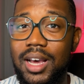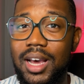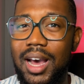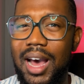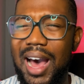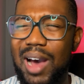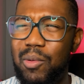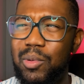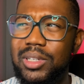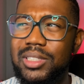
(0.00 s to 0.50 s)

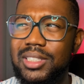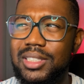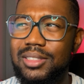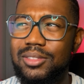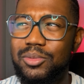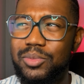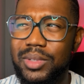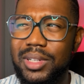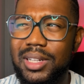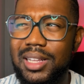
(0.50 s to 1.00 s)
I
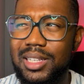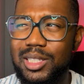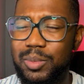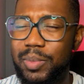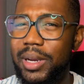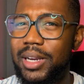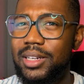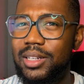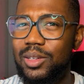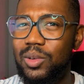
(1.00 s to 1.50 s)
wasn't really
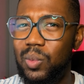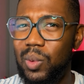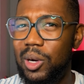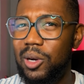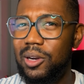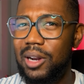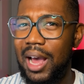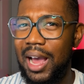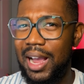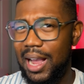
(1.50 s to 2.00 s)
expecting
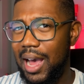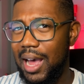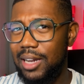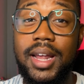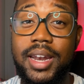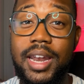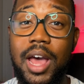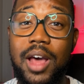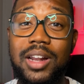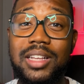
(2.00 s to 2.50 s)
what I got.
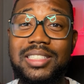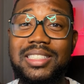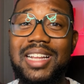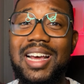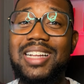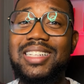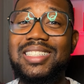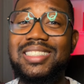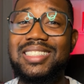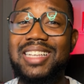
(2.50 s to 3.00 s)
Now that's
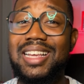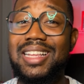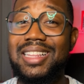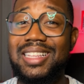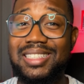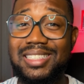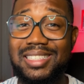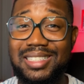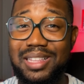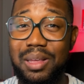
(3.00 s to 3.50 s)
not to say
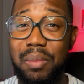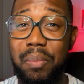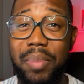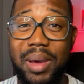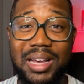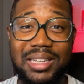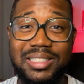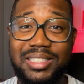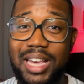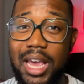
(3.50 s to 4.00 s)
this is the
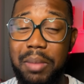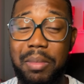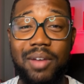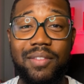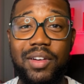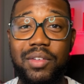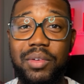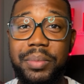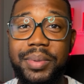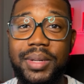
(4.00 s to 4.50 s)
best game I've
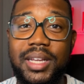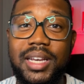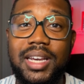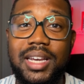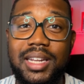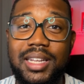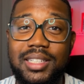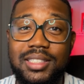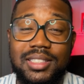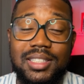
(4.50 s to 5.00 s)
ever
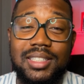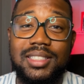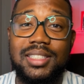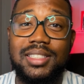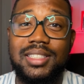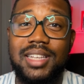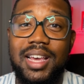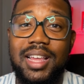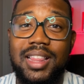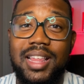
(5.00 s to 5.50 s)
played, it's just to
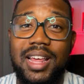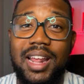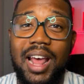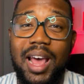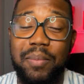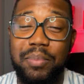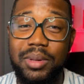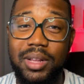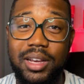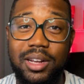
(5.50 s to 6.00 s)
say that
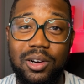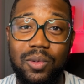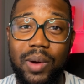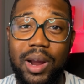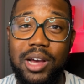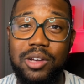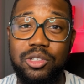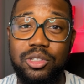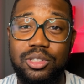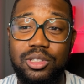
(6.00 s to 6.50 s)
I played a
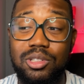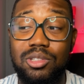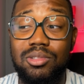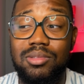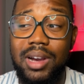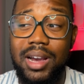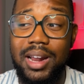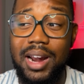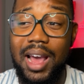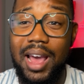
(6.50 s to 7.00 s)
round or
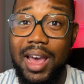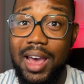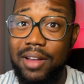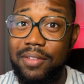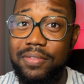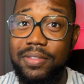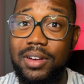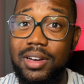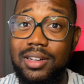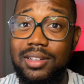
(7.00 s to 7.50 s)
two and I
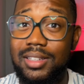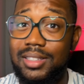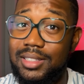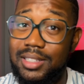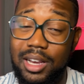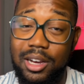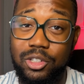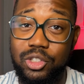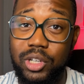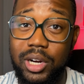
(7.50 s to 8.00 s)
had fun. The
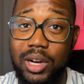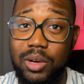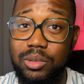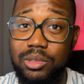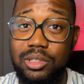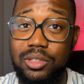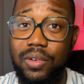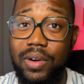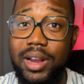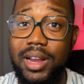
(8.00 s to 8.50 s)
soundtrack
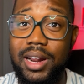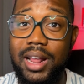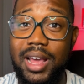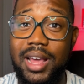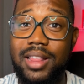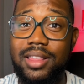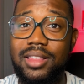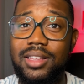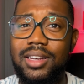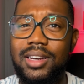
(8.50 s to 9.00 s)
was great
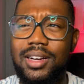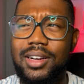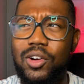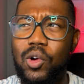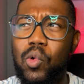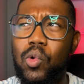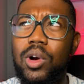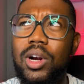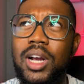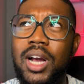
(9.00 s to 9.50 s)
and the
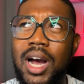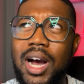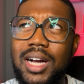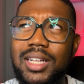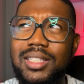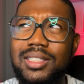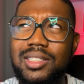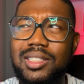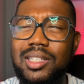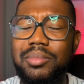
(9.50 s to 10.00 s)
core
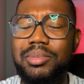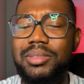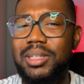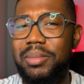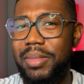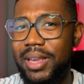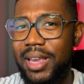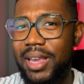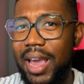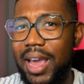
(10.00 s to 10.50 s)
concepts and
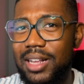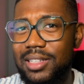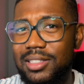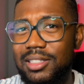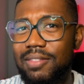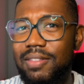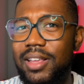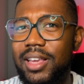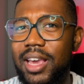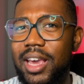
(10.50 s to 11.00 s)
mechanics
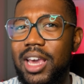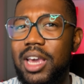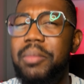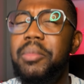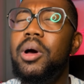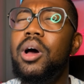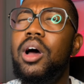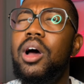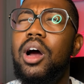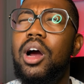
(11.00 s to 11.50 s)
of the game
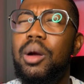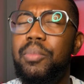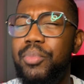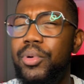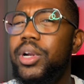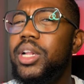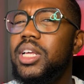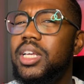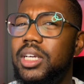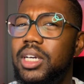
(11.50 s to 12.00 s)
are
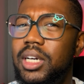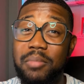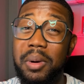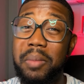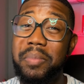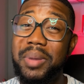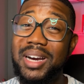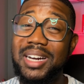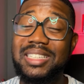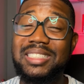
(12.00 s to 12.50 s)
pretty good, but it's